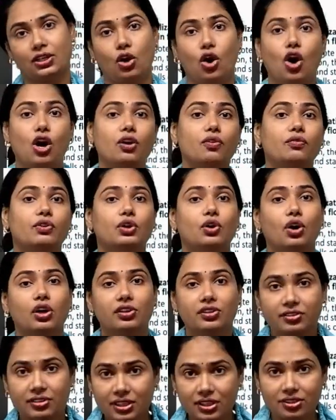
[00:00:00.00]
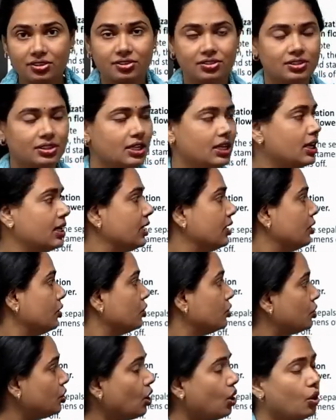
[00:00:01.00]
or we call cyst.
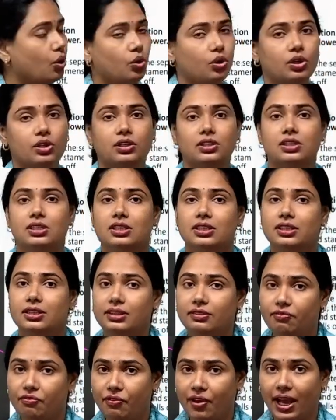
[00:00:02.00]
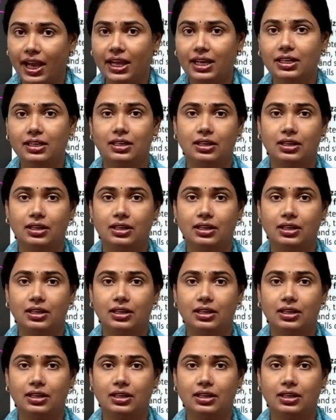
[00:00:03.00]
So, when